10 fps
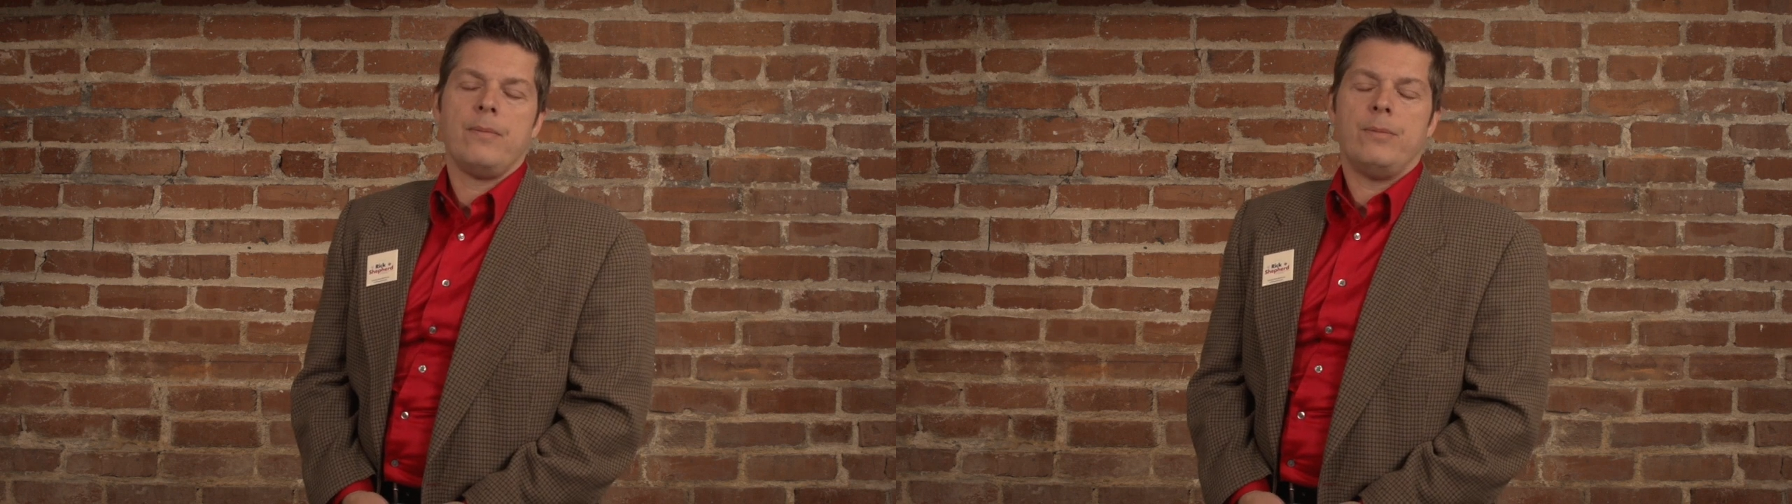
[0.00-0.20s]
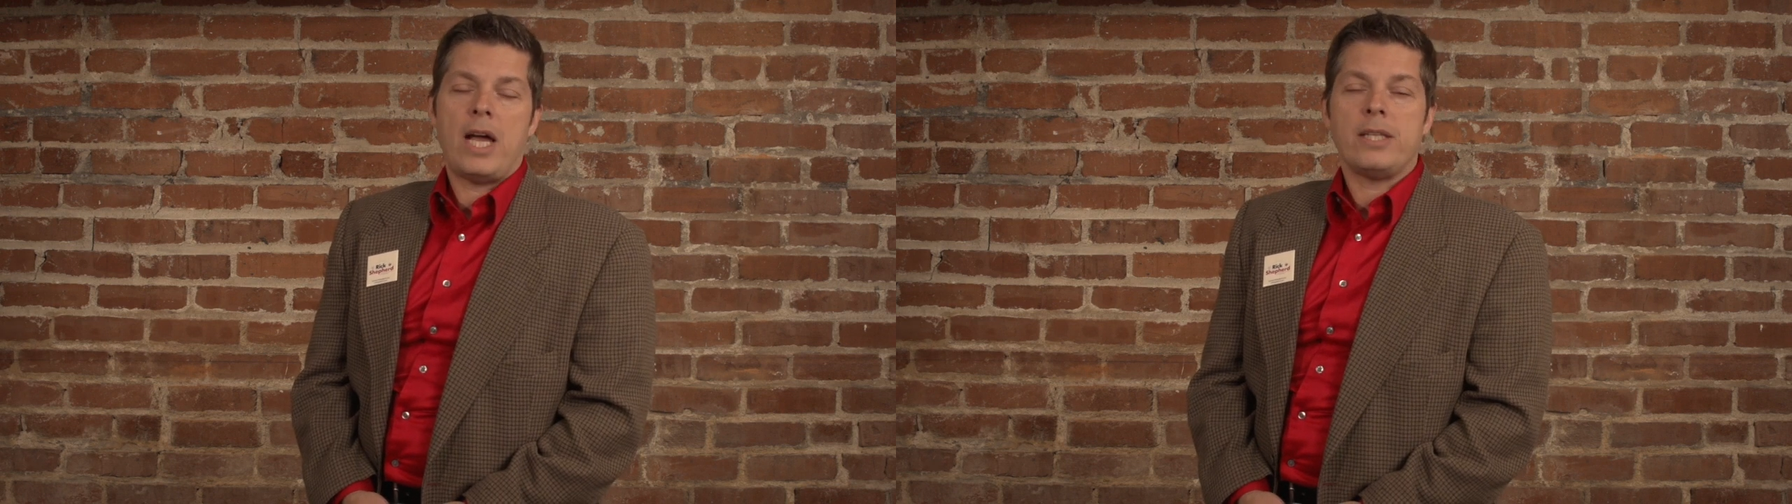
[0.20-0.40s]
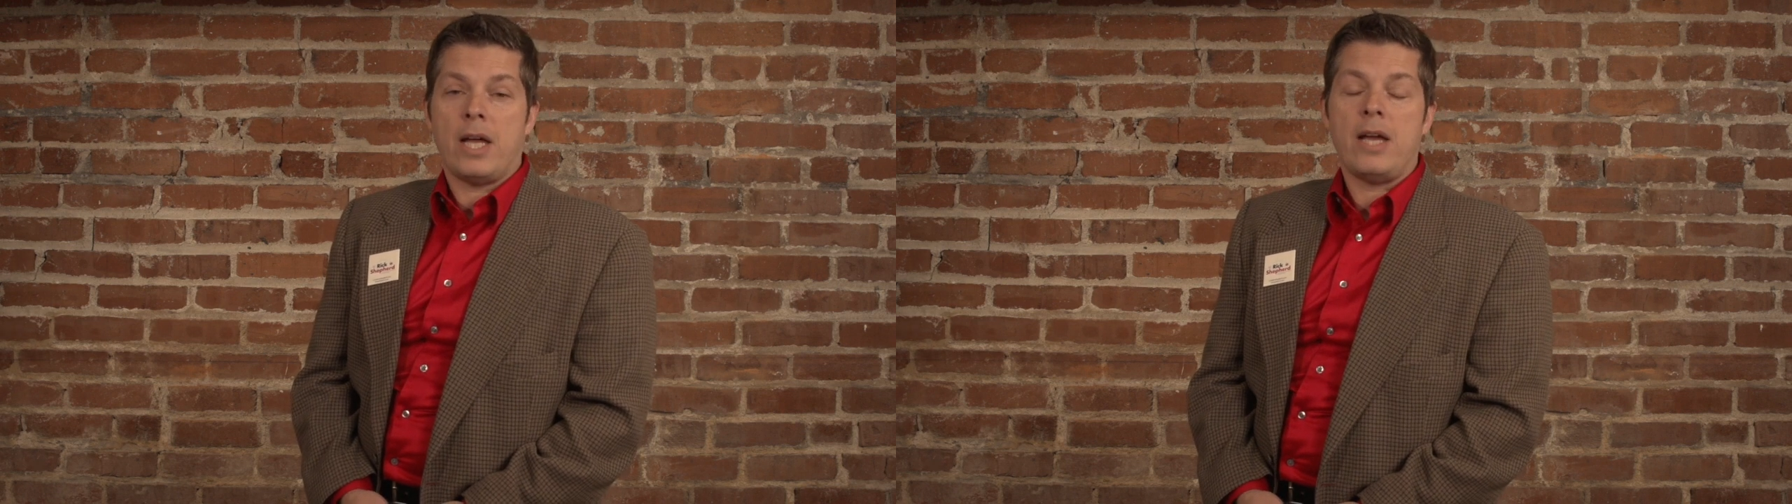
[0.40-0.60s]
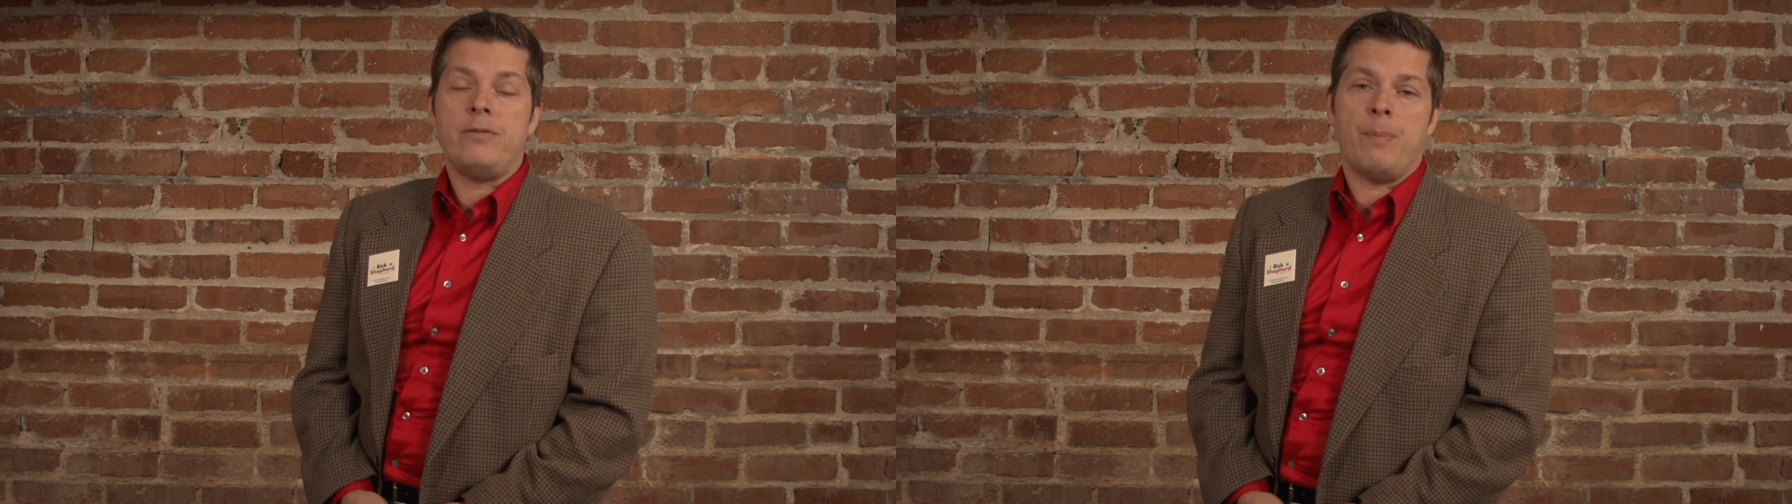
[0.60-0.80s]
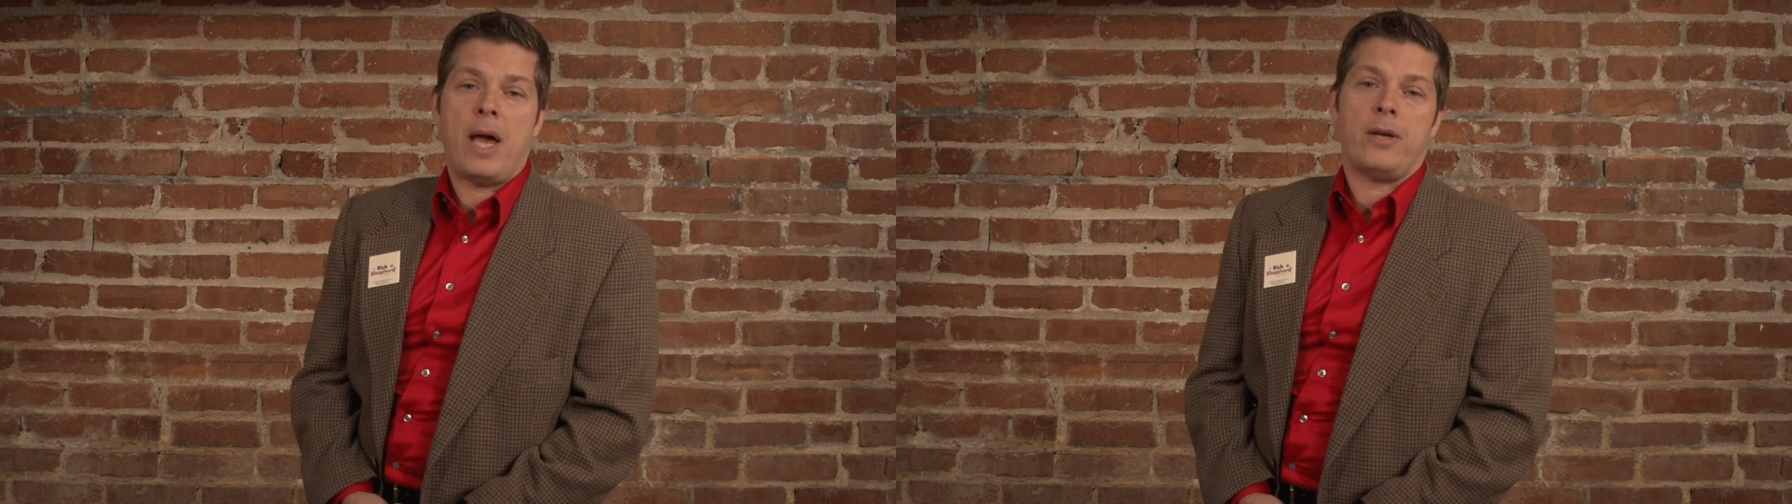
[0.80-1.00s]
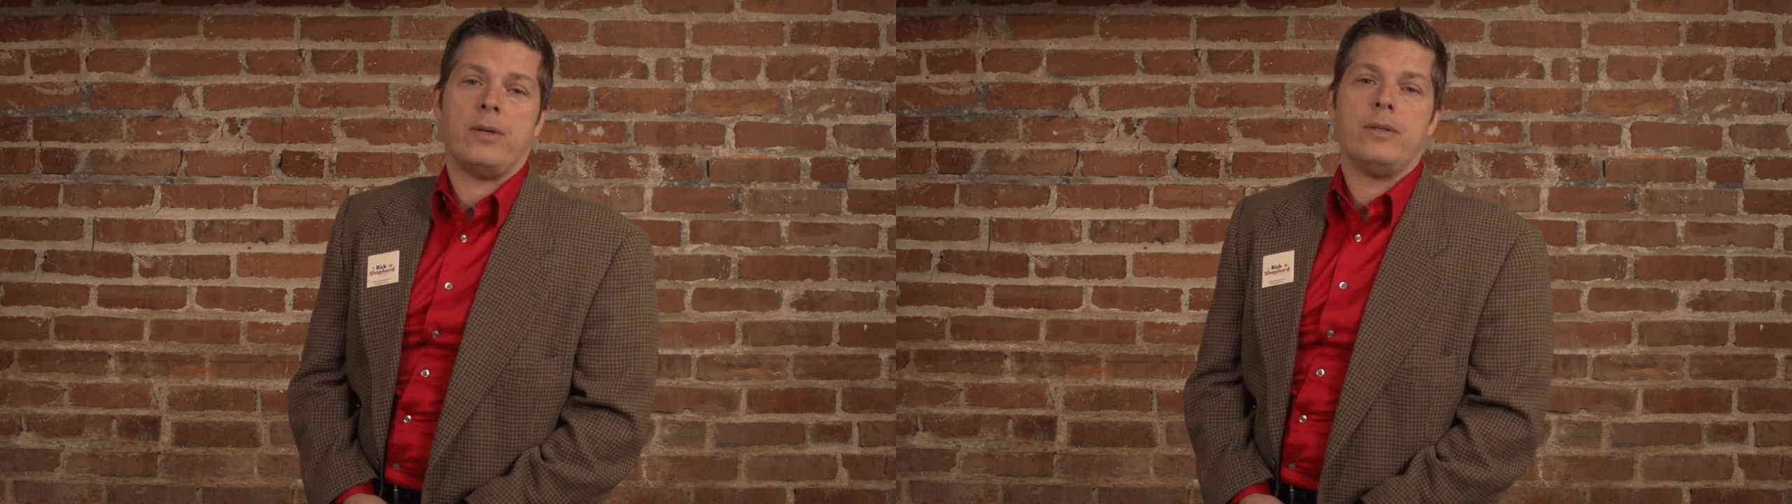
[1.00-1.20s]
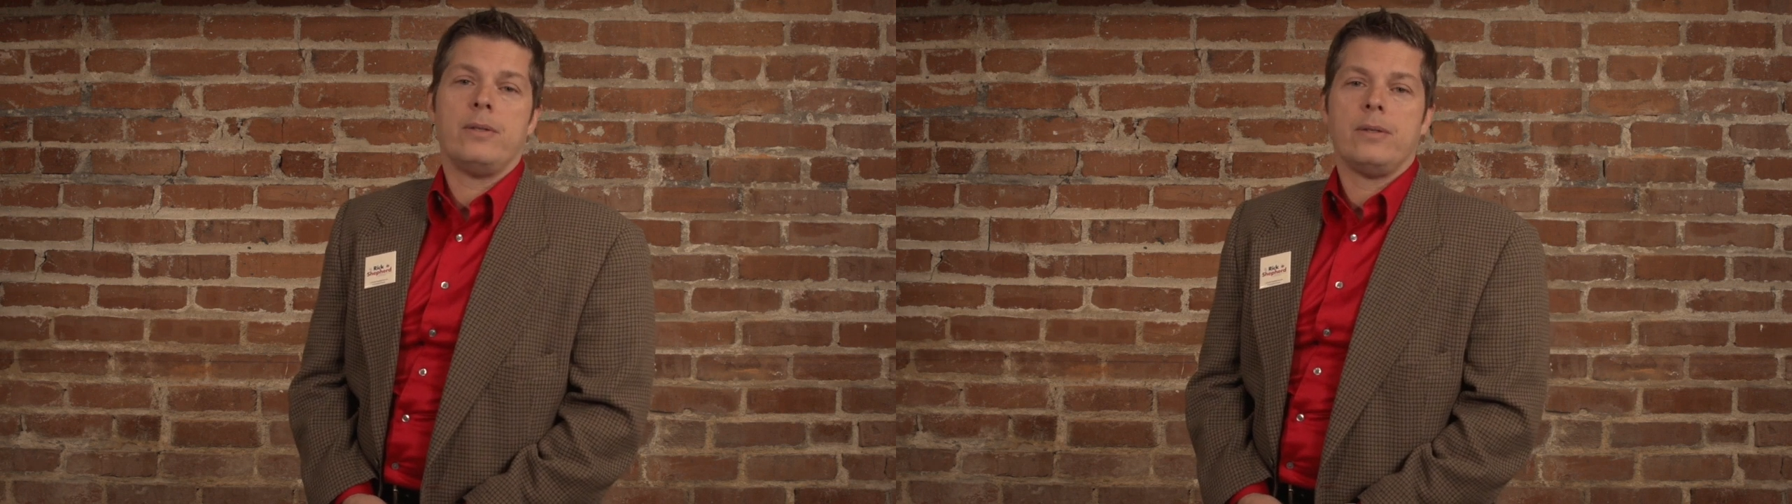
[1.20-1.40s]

Black Lives Matter.